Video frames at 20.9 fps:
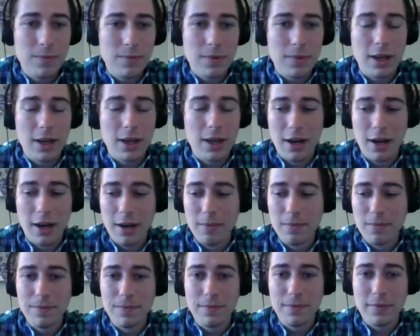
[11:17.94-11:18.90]
Um,
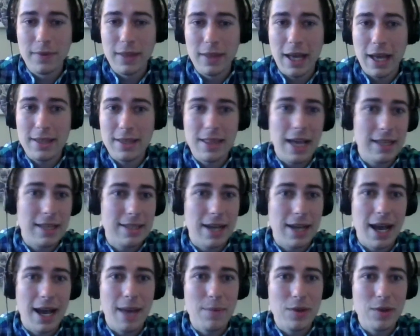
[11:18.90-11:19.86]
that
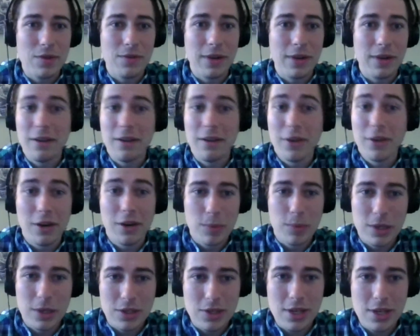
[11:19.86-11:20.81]
time is very, very
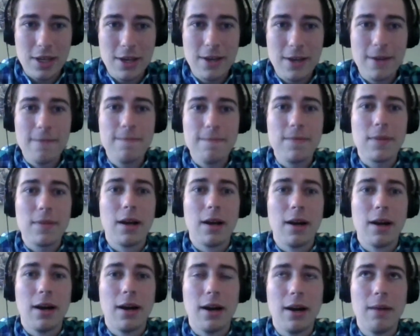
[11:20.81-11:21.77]
busy.
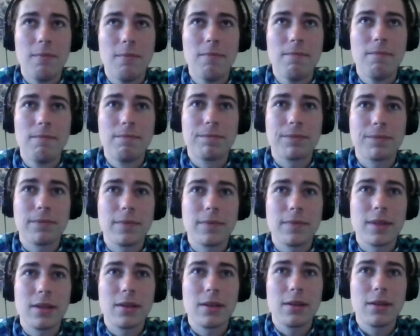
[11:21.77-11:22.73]
Um,
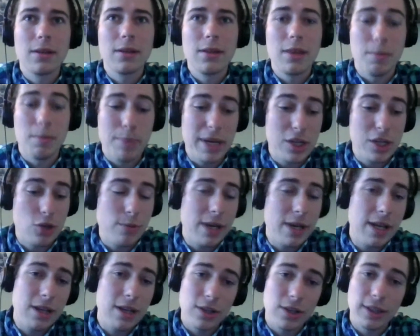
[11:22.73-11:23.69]
the pitch
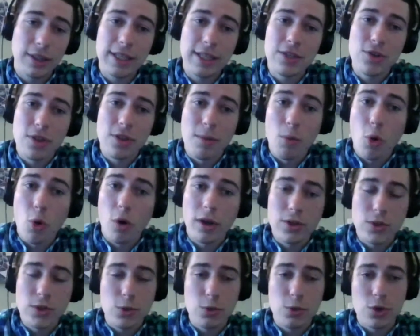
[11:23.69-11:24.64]
meetings, at least in the
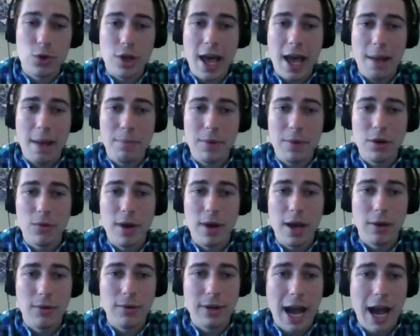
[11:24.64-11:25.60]
mornings, usually happen
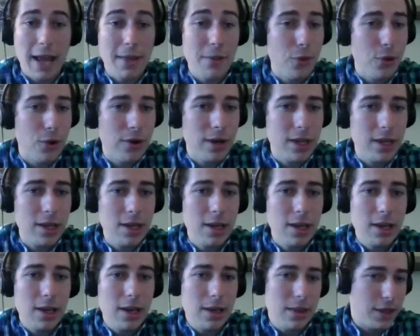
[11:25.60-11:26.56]
around 9:30.
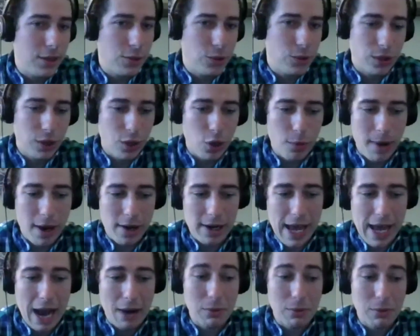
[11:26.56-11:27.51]
They usually go about
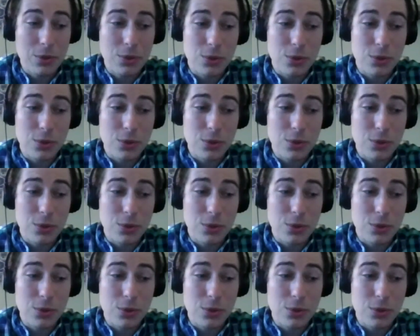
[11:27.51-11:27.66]
an hour.